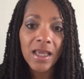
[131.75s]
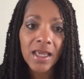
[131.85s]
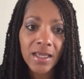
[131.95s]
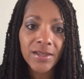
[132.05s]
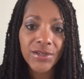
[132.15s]

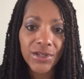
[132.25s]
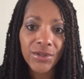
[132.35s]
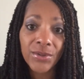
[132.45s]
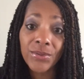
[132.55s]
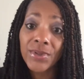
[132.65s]
is
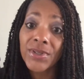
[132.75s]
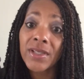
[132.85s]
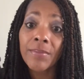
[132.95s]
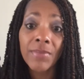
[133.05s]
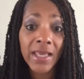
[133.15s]
to
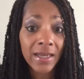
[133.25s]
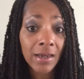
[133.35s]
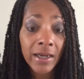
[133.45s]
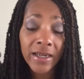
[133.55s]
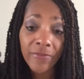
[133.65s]
submit
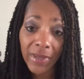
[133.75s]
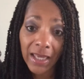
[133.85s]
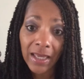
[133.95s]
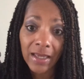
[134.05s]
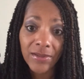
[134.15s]

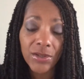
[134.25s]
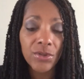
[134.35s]
RFPs.